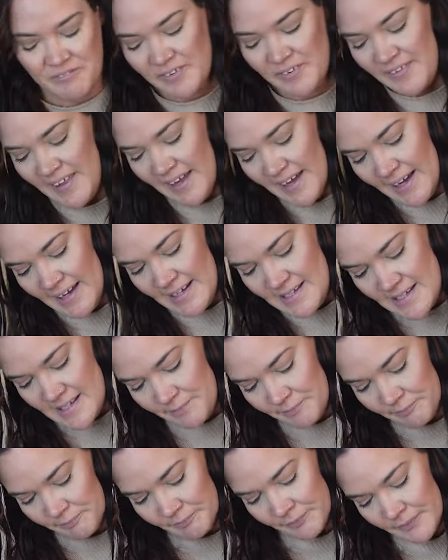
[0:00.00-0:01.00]
for that.
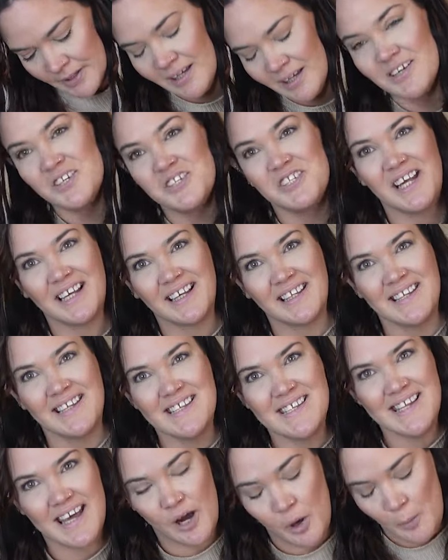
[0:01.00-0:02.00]
Check
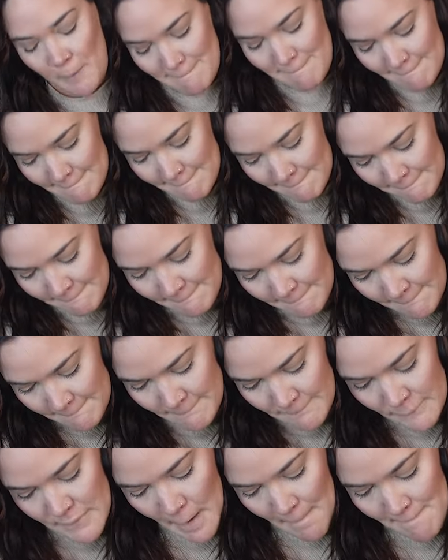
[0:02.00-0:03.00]
this out.
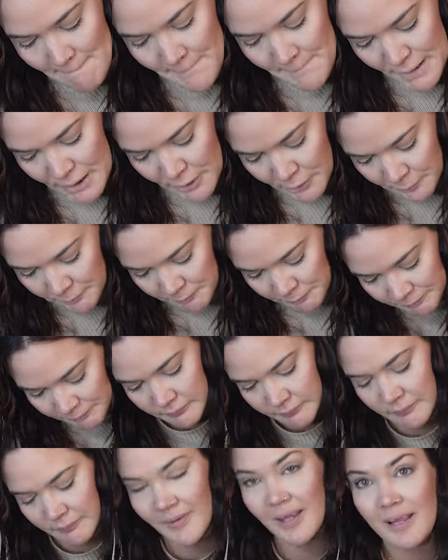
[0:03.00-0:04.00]
Boom.
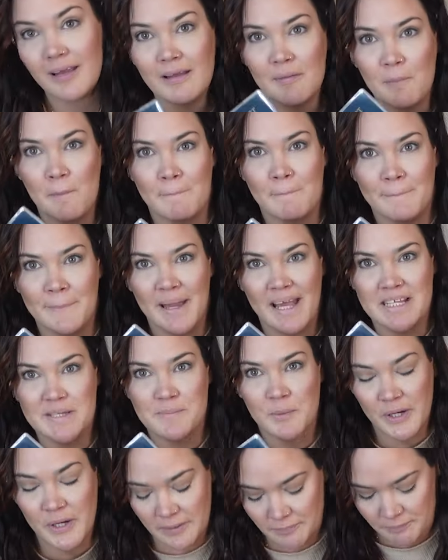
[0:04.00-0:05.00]

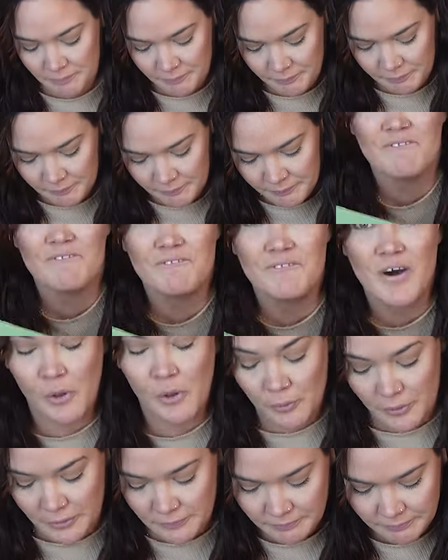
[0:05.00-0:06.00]
Passport,
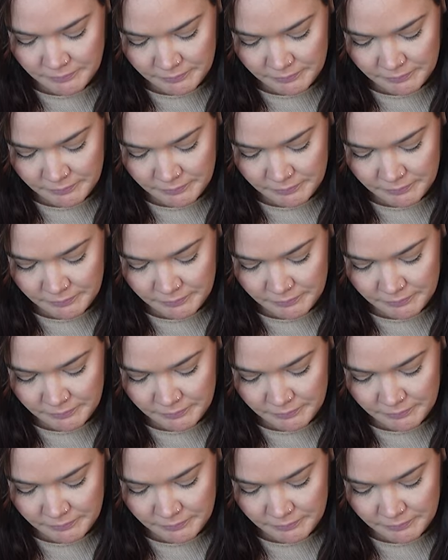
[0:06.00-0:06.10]
phone,